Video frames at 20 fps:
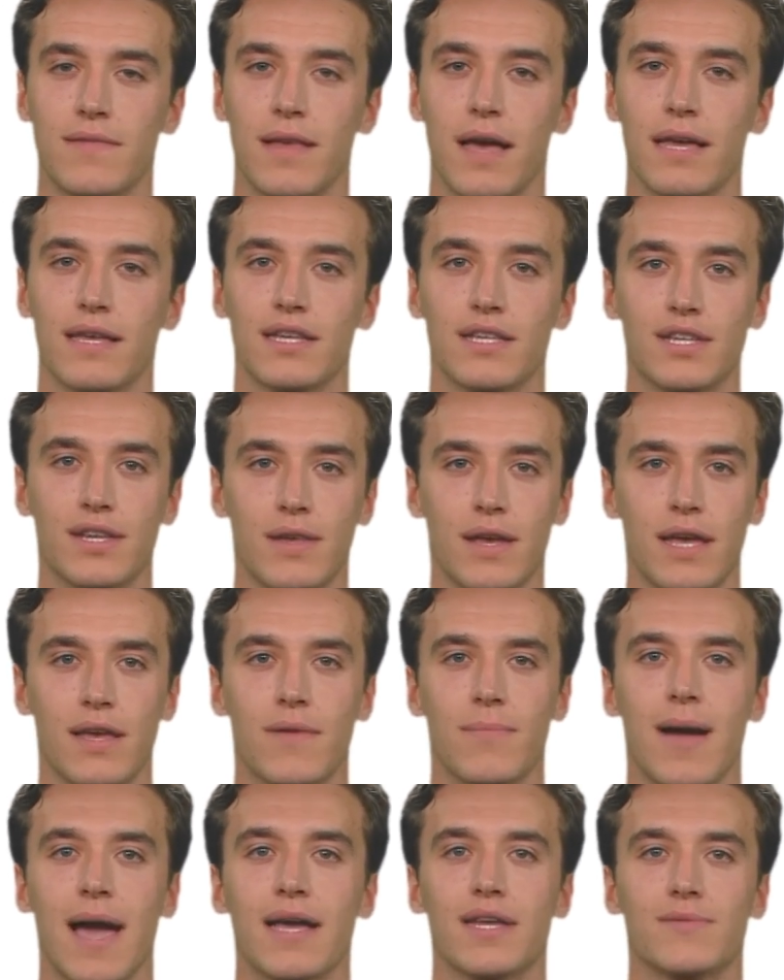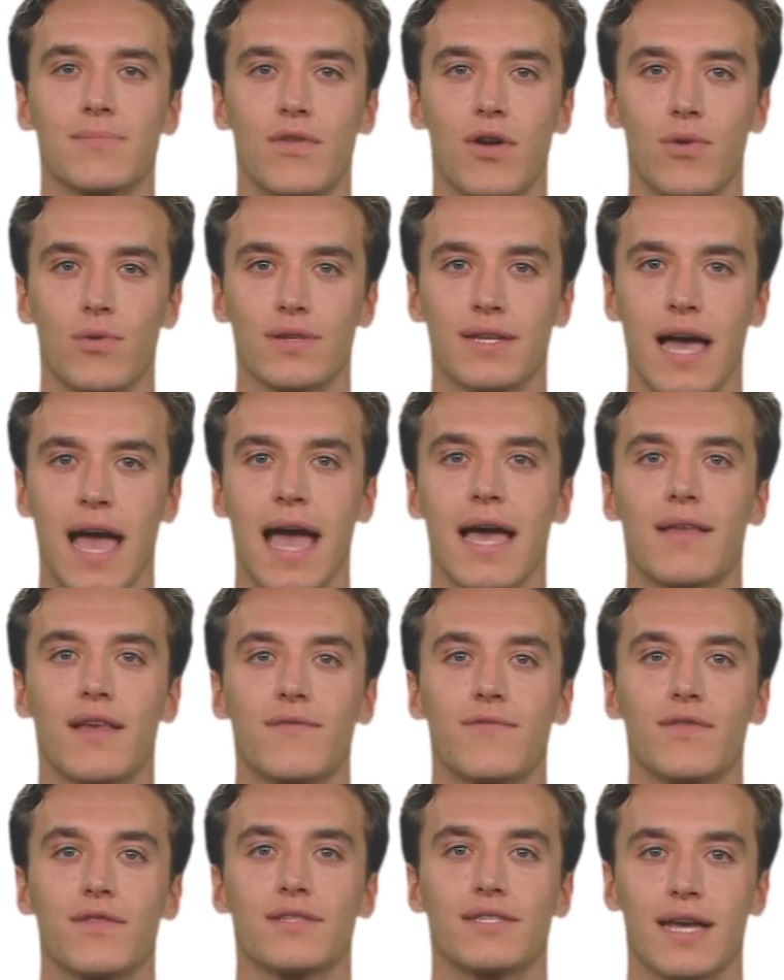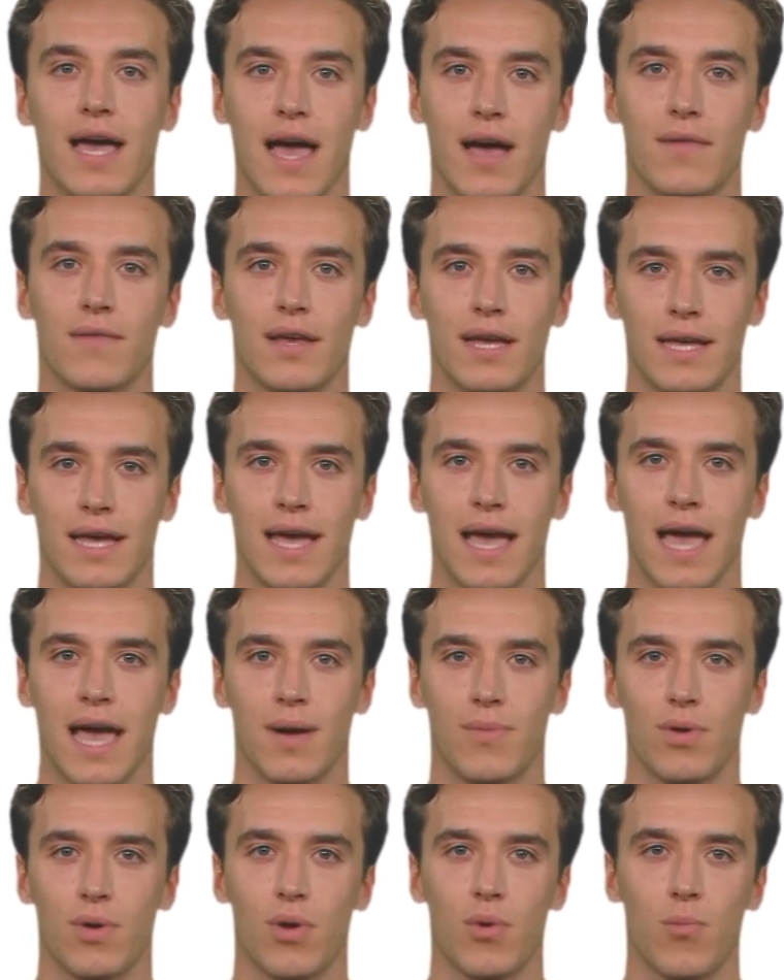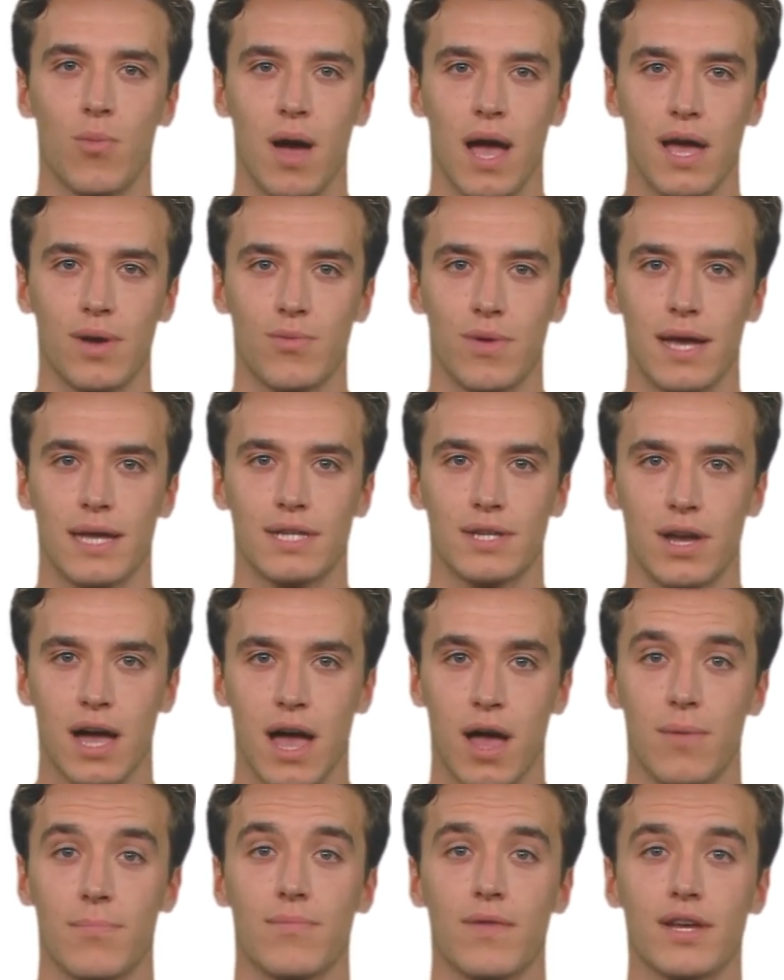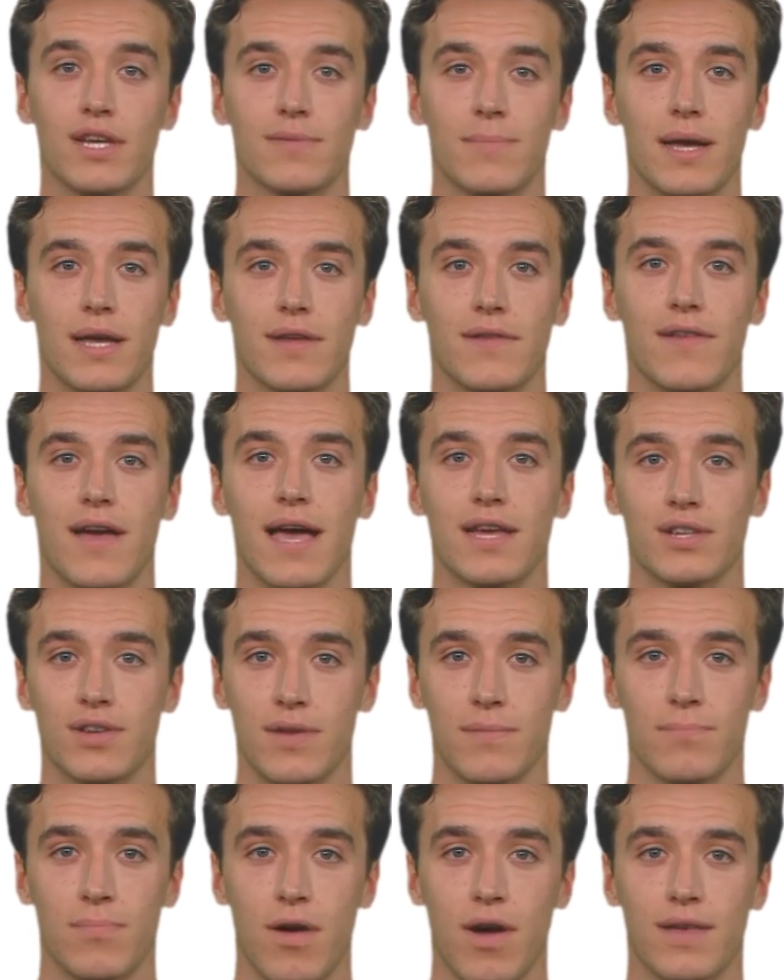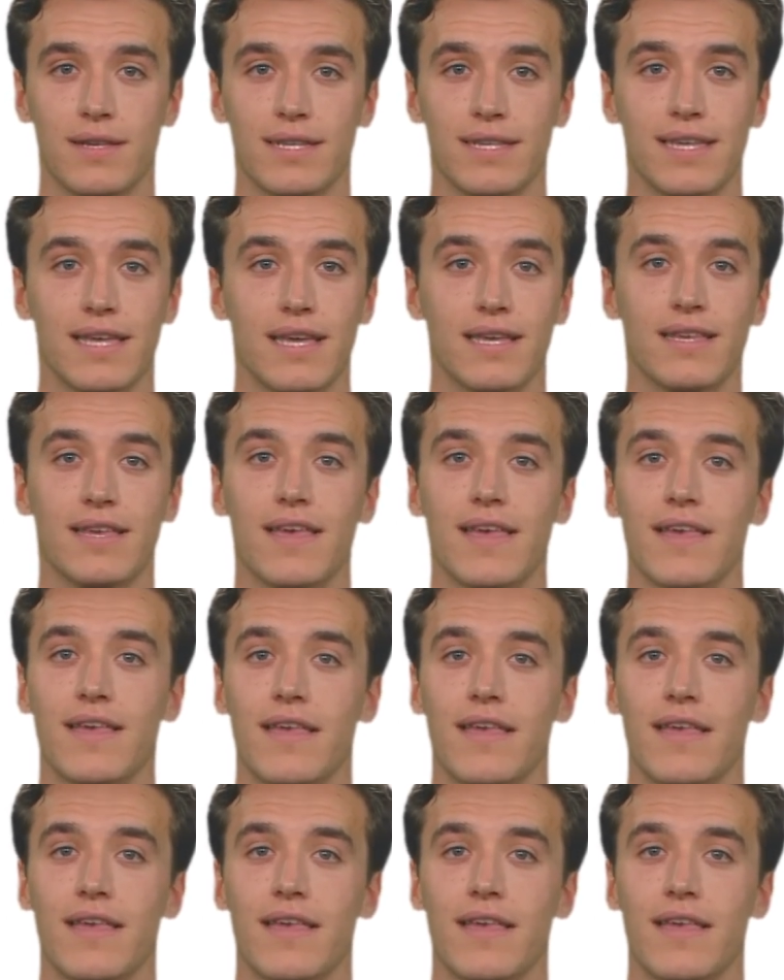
Additionally, the Max Pro is highly versatile and can handle a wide range of complex manufacturing processes,